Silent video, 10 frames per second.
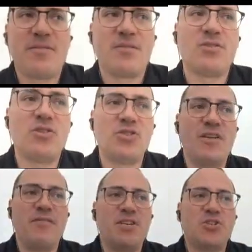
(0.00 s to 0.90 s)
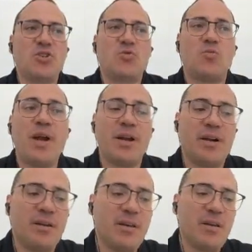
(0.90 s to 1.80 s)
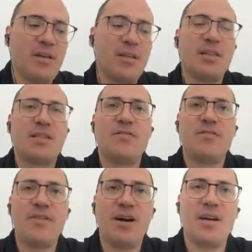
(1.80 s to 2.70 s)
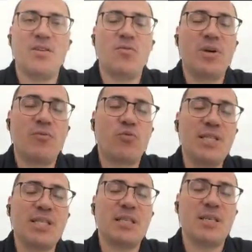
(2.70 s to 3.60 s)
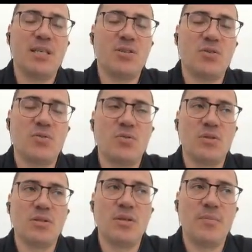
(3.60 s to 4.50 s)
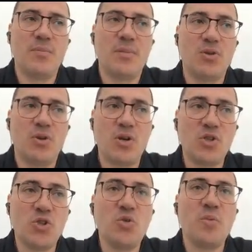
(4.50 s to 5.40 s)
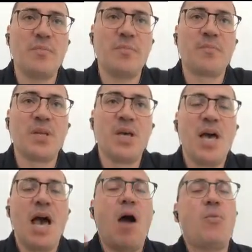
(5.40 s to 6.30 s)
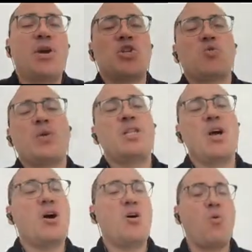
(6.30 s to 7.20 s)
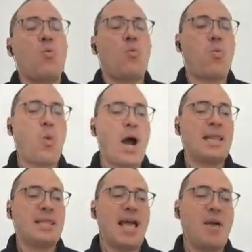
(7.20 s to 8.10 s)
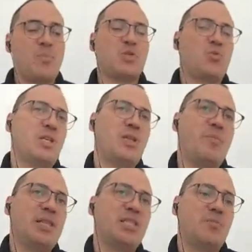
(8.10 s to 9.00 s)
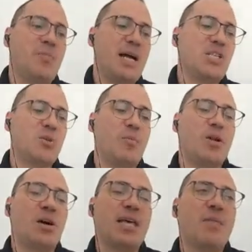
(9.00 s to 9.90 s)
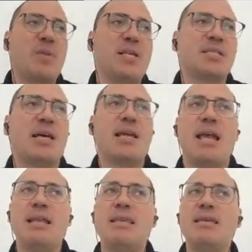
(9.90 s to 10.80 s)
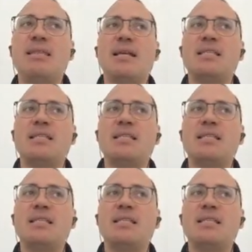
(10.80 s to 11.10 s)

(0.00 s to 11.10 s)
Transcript: those definitions were defined or were written into your consumer. And because we know what happens with the dependency management block, that means that anything that is